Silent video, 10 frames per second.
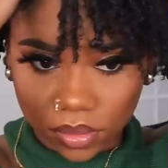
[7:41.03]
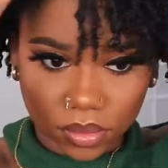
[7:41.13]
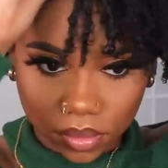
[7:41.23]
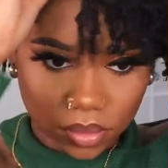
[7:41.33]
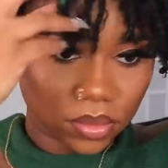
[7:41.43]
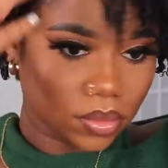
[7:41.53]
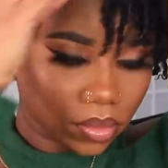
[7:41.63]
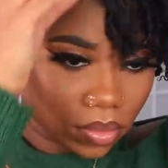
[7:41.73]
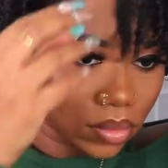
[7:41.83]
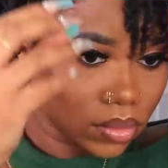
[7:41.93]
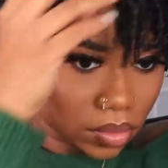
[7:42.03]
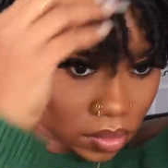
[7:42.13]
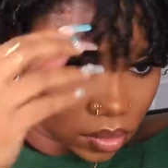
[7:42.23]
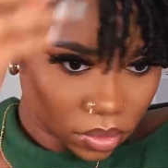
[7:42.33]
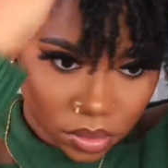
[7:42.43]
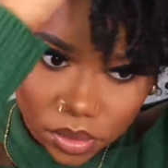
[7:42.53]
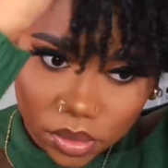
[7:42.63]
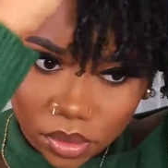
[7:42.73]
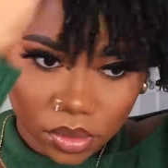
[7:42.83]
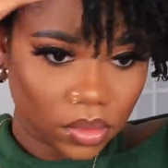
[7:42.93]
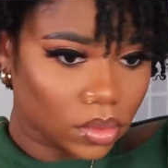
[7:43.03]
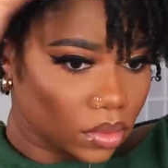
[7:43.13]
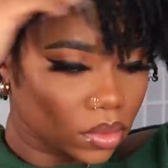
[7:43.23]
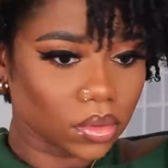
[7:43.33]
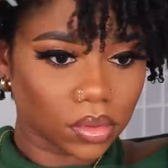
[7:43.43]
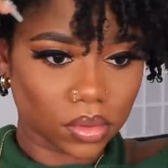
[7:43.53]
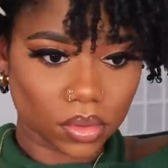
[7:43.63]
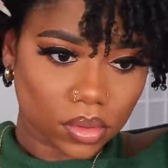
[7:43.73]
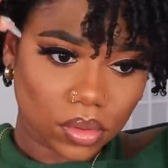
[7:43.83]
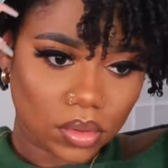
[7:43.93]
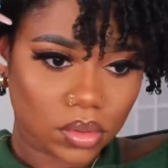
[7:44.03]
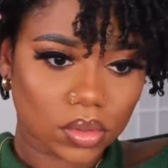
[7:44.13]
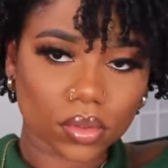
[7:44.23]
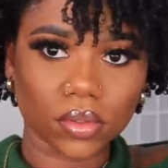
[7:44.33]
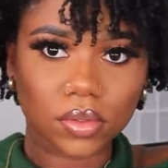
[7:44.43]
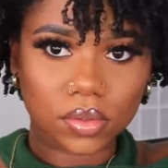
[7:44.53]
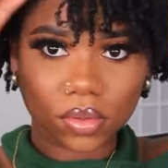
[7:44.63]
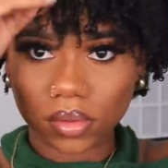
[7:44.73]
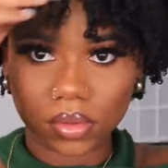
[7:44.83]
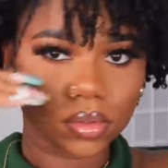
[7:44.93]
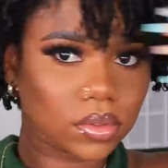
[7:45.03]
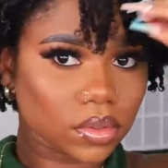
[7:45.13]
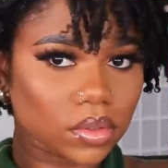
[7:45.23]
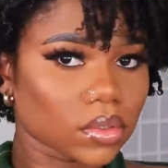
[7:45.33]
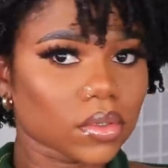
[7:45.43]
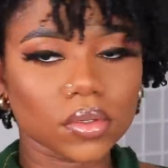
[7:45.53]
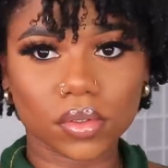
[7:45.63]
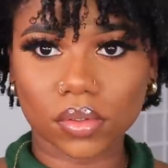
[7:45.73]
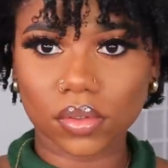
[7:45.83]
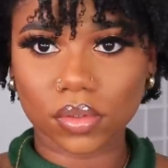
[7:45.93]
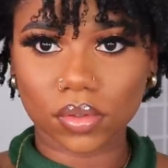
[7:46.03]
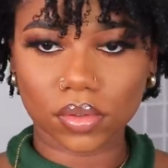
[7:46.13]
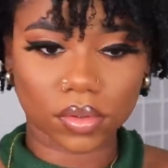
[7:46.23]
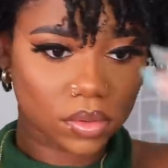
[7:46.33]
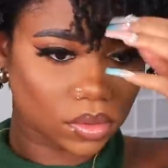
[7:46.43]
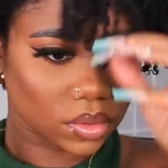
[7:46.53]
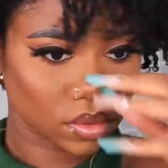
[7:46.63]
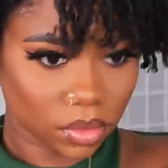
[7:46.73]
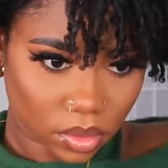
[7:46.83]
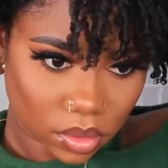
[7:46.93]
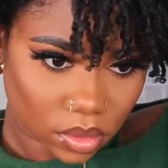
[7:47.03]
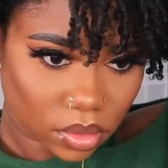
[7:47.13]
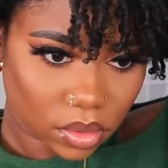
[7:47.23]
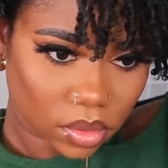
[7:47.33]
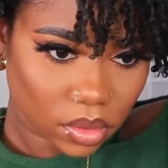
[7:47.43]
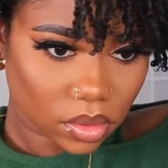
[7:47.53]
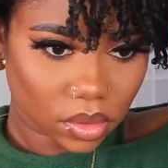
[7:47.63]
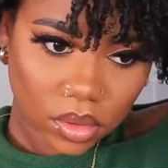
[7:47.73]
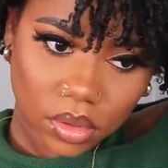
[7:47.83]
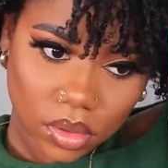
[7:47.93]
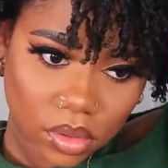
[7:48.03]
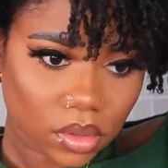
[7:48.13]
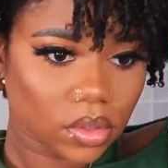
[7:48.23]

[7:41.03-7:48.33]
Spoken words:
is a stretch method. Like, you guys see the complete transformation. Now I'm just gonna play with